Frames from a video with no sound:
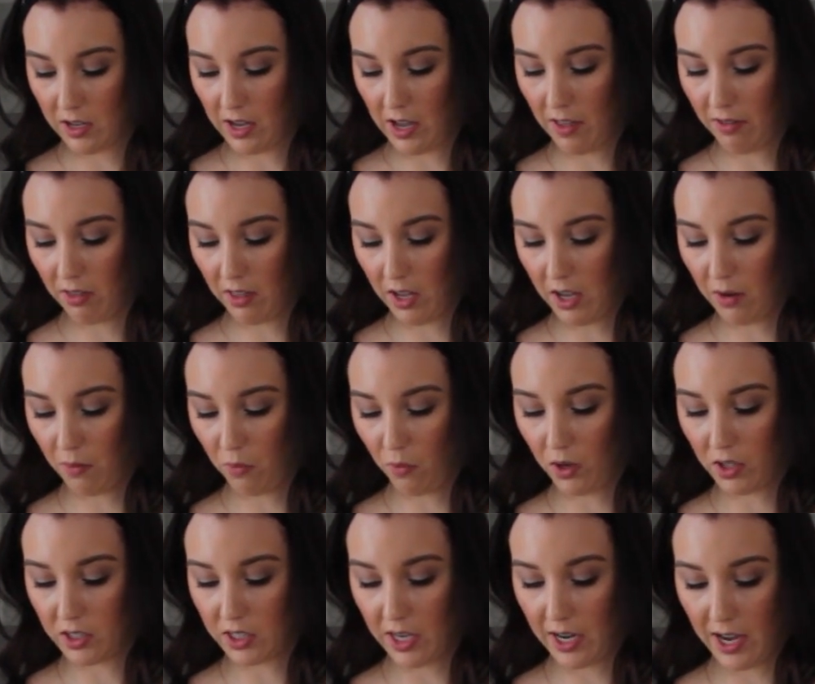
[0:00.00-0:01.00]
And then
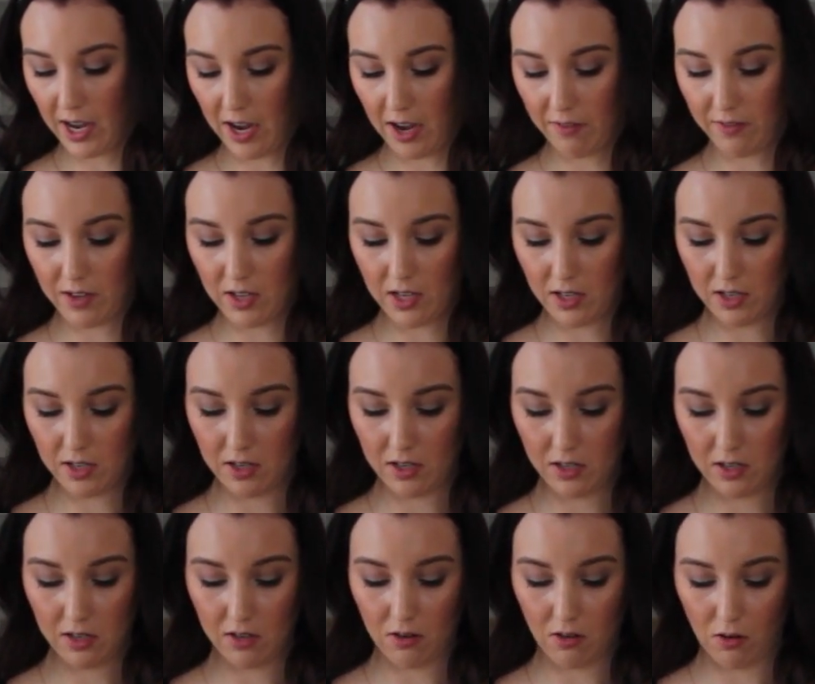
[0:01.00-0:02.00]
once I have it
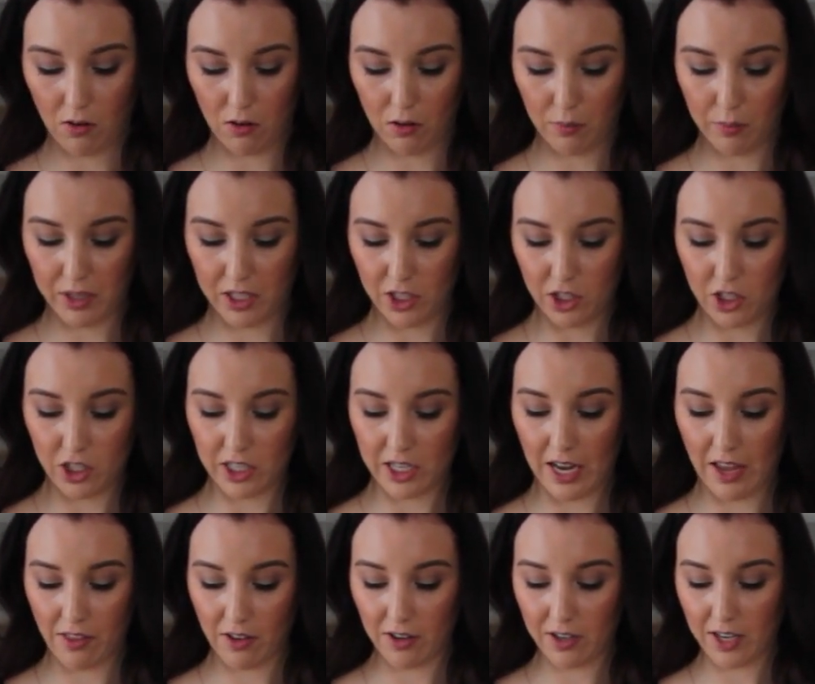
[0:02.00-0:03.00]
all pinched
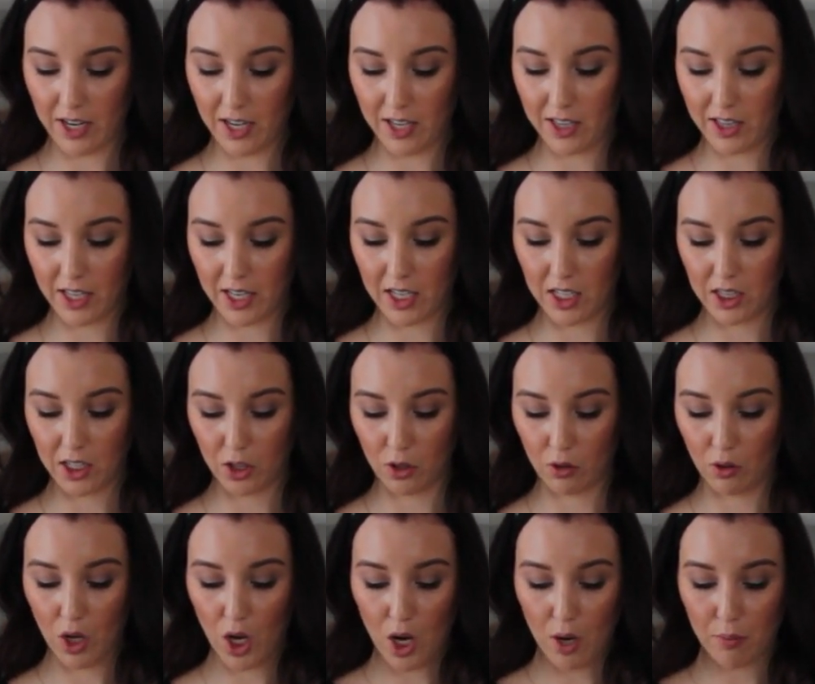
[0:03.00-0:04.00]
together, kind of like a
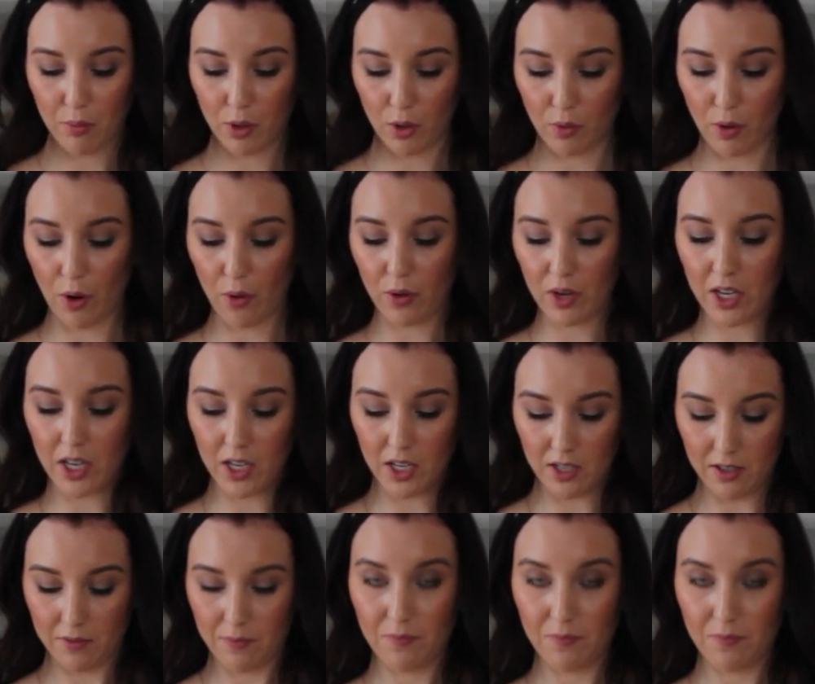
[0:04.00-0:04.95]
little pierogi.